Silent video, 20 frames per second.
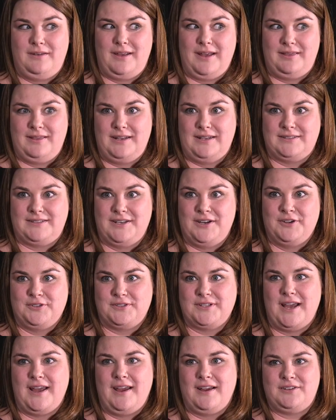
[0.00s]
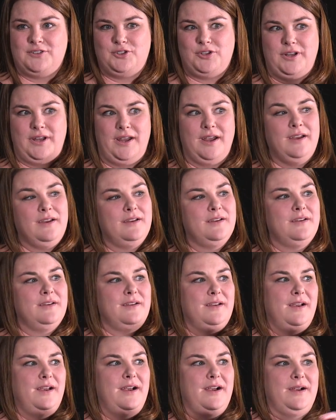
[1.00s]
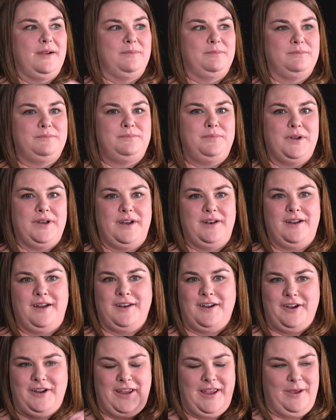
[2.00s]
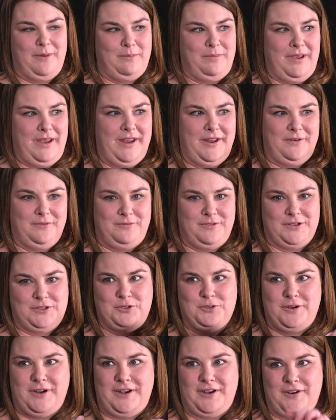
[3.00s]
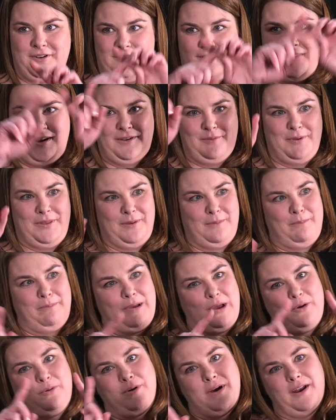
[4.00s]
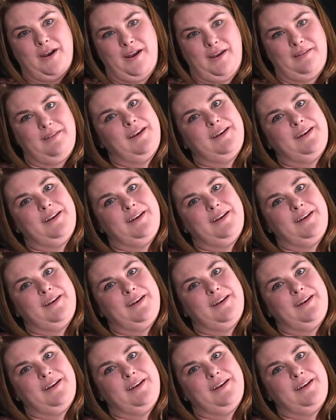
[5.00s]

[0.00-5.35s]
get these notes. I actually put it on our campaign refrigerator, like with a bow on it.